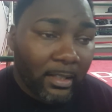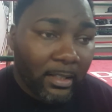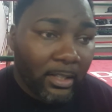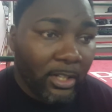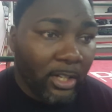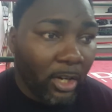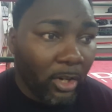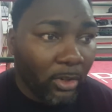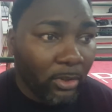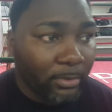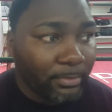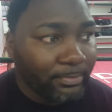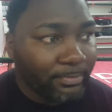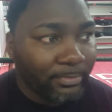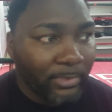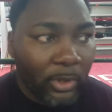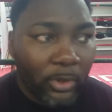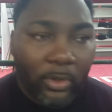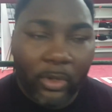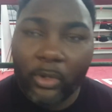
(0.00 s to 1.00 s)
you know,
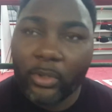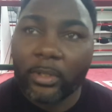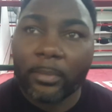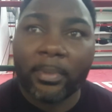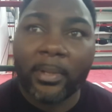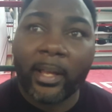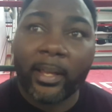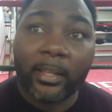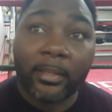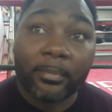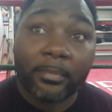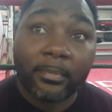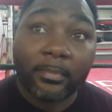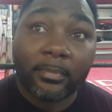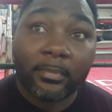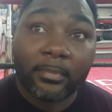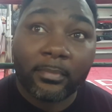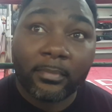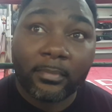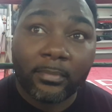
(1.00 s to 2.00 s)
who to blame?
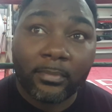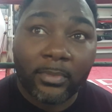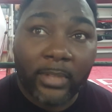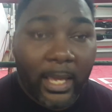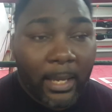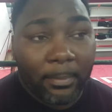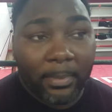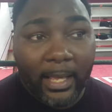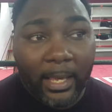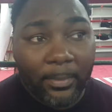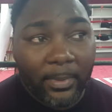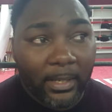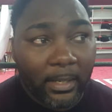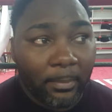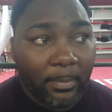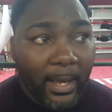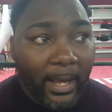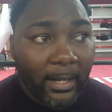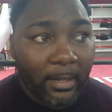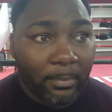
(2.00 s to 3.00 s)
You can't blame
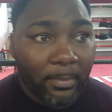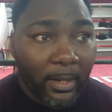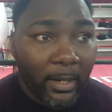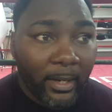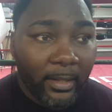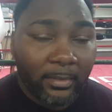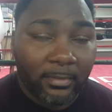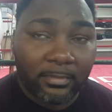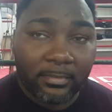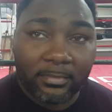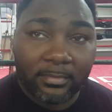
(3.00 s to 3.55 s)
anybody but,